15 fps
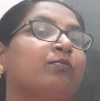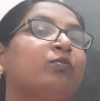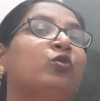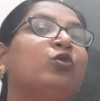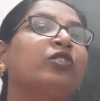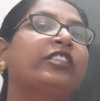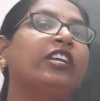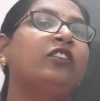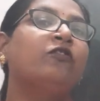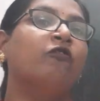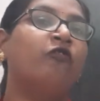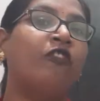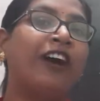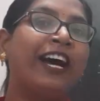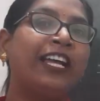more
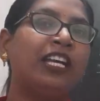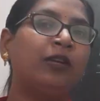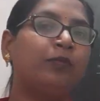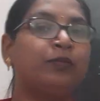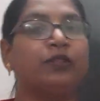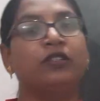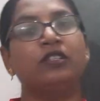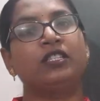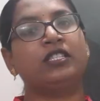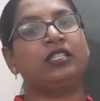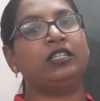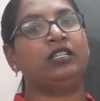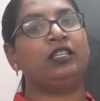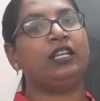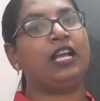than one
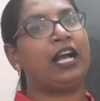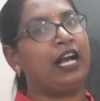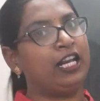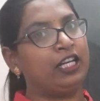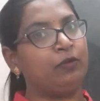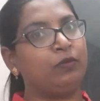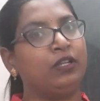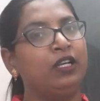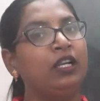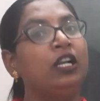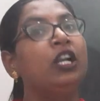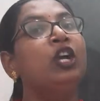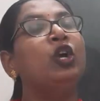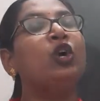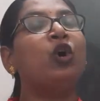person, animal
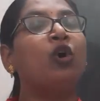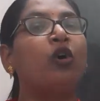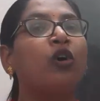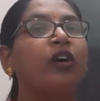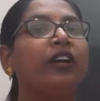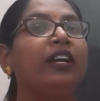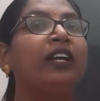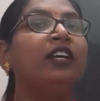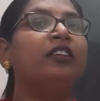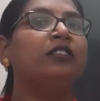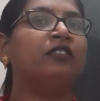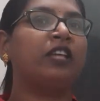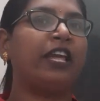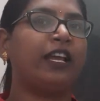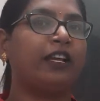or
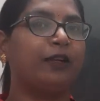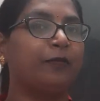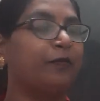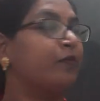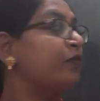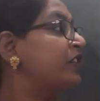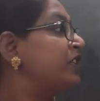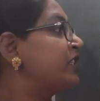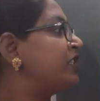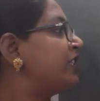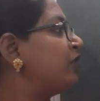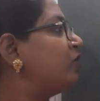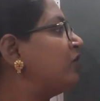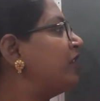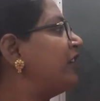thing.
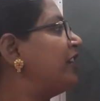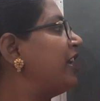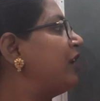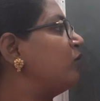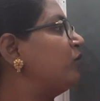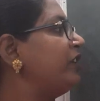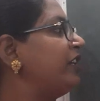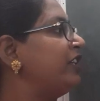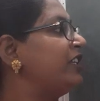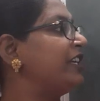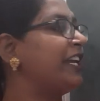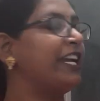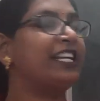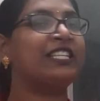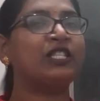Singular noun
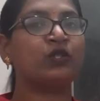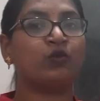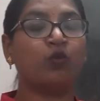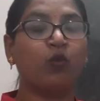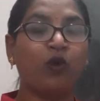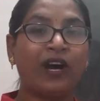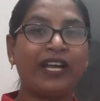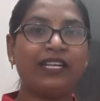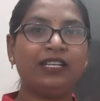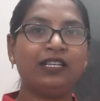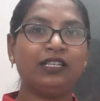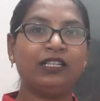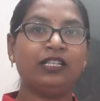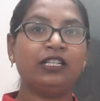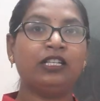indicates one
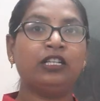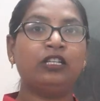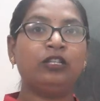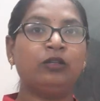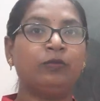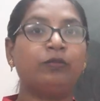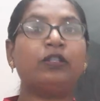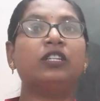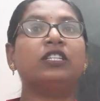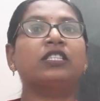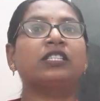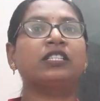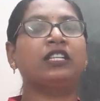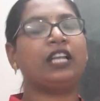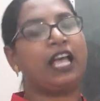
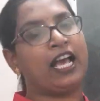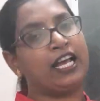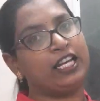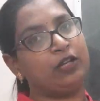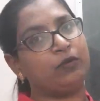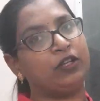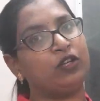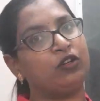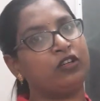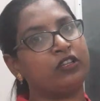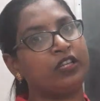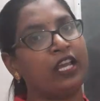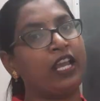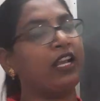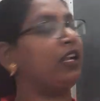person, animal or
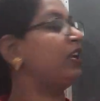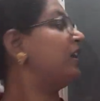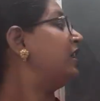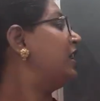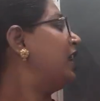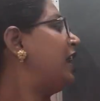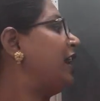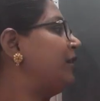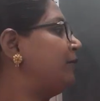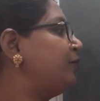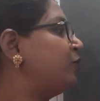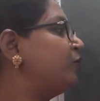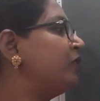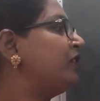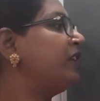thing, and
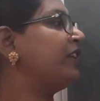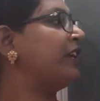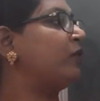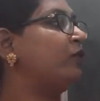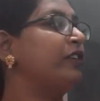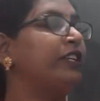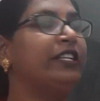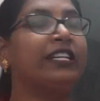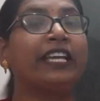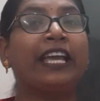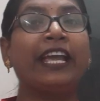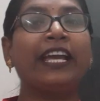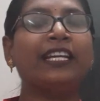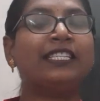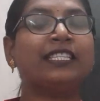plural noun
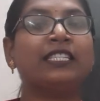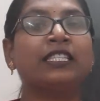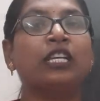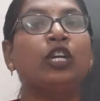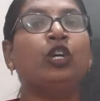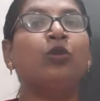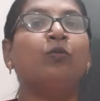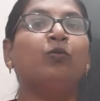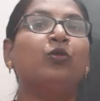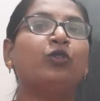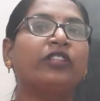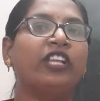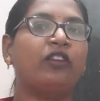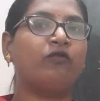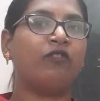indicates more
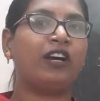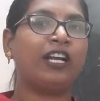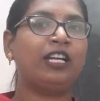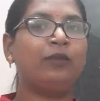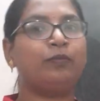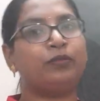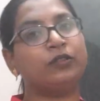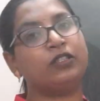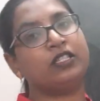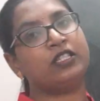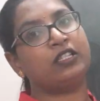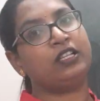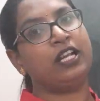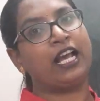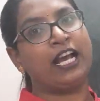than one
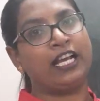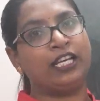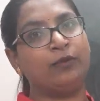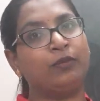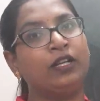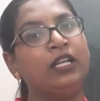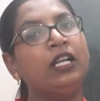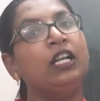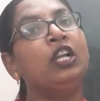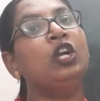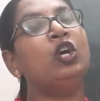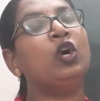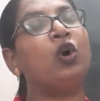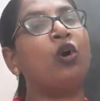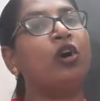person, animal
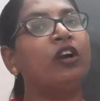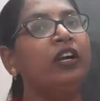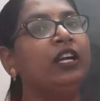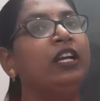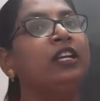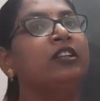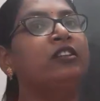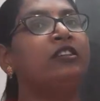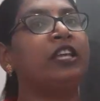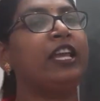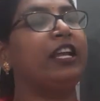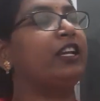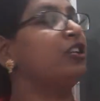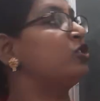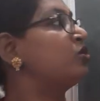or
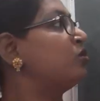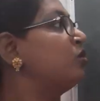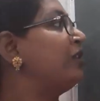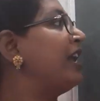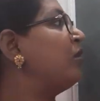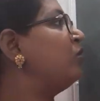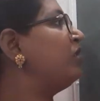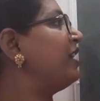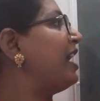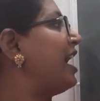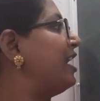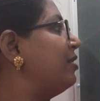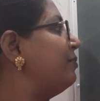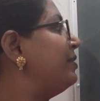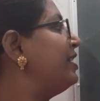thing. So noun
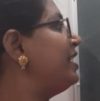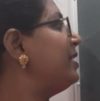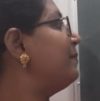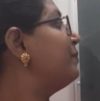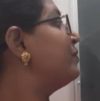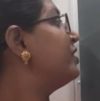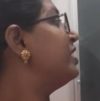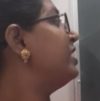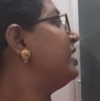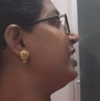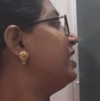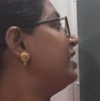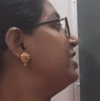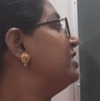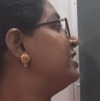can be
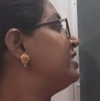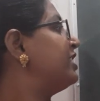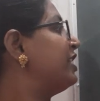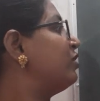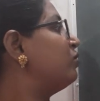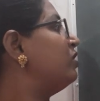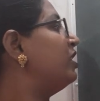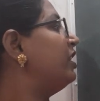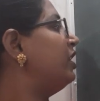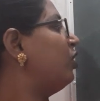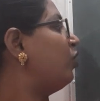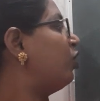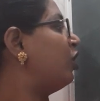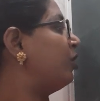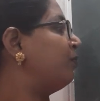singular
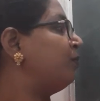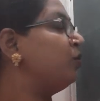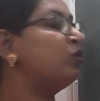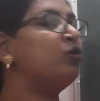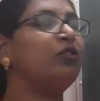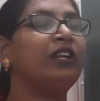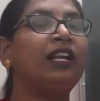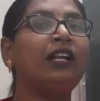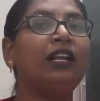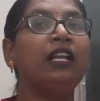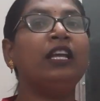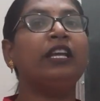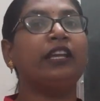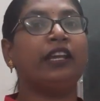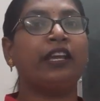or plural
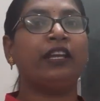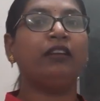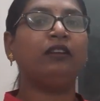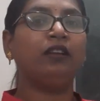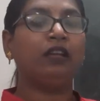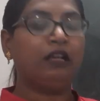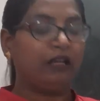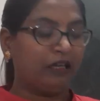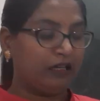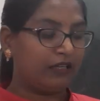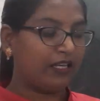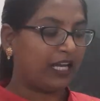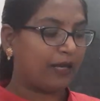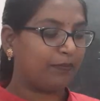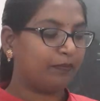in
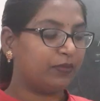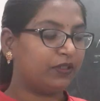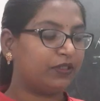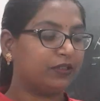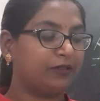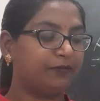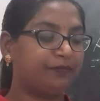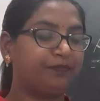number.